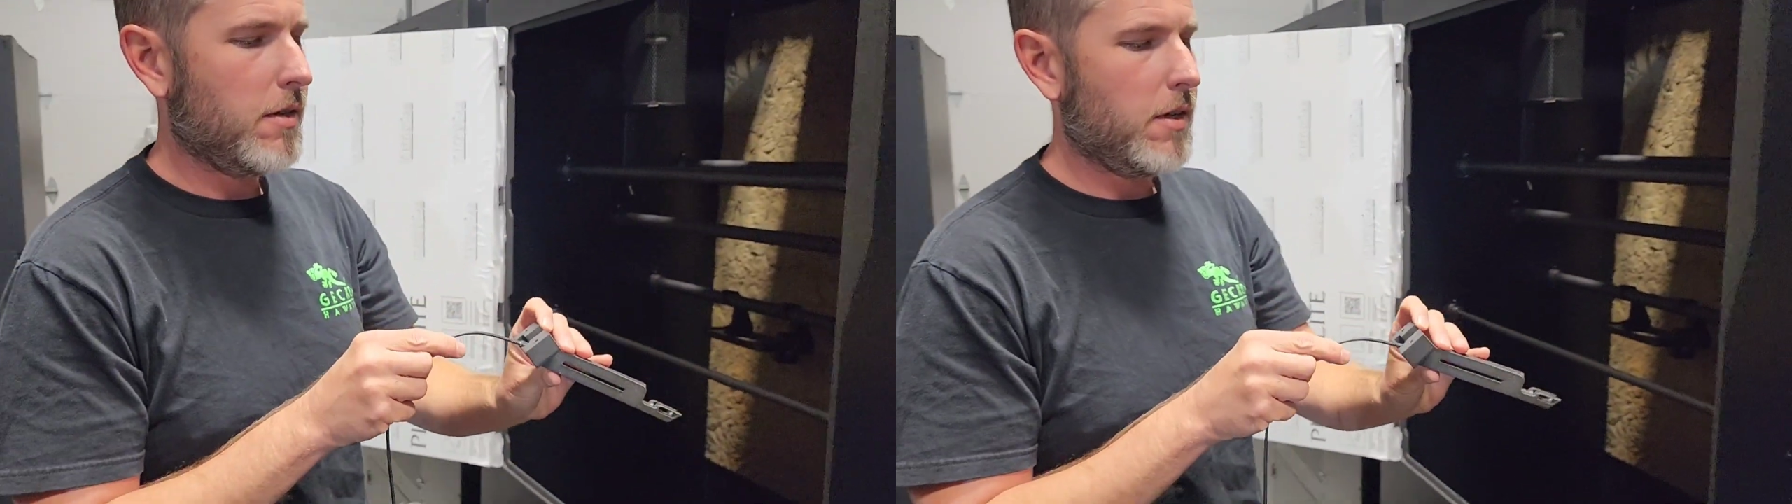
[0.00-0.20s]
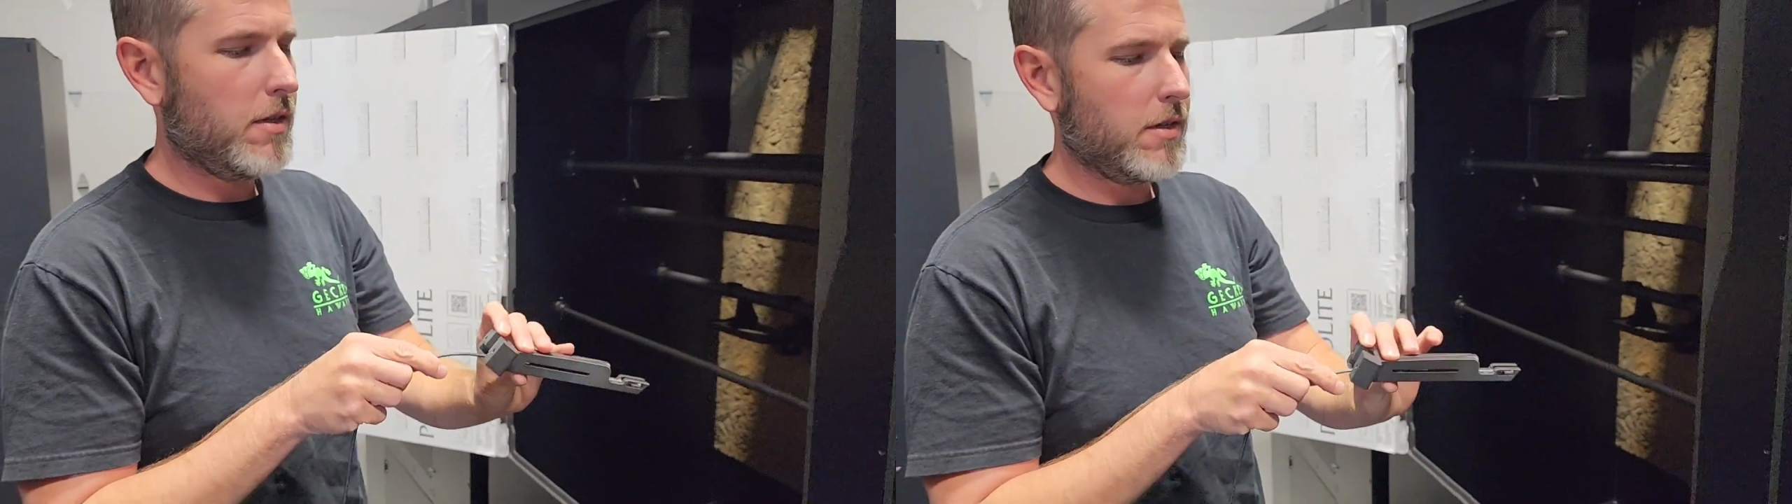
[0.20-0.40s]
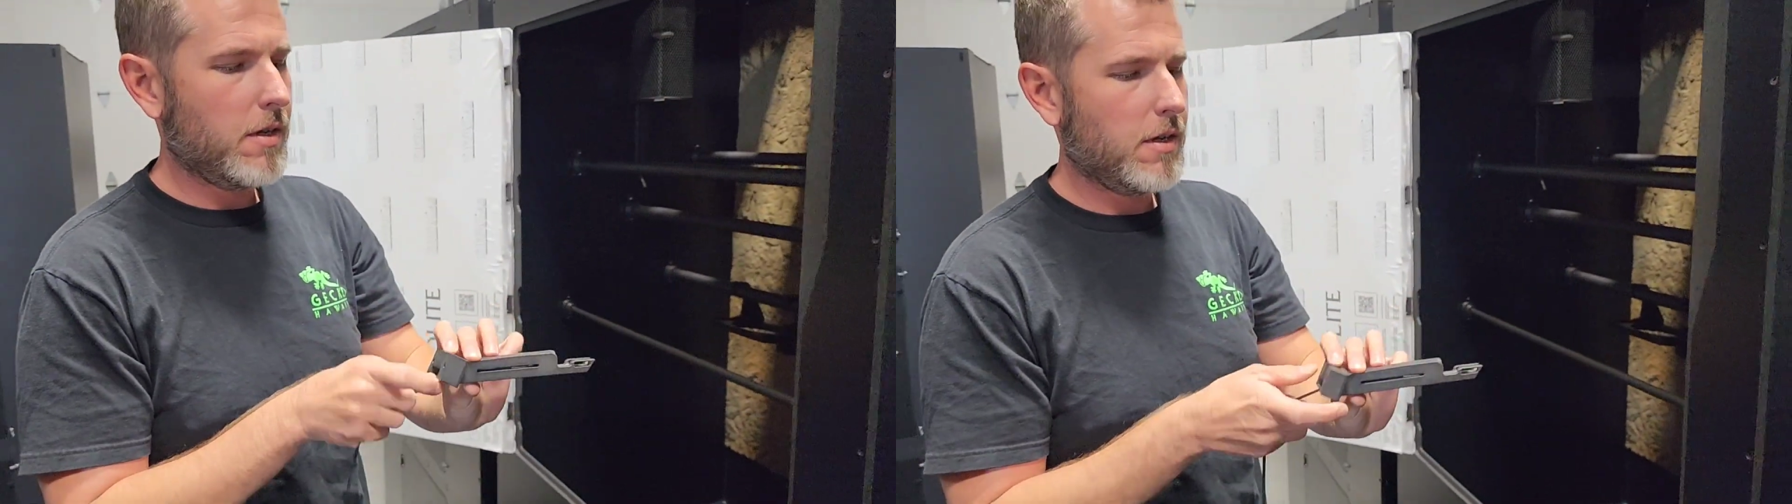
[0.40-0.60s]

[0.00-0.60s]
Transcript: dun, dun,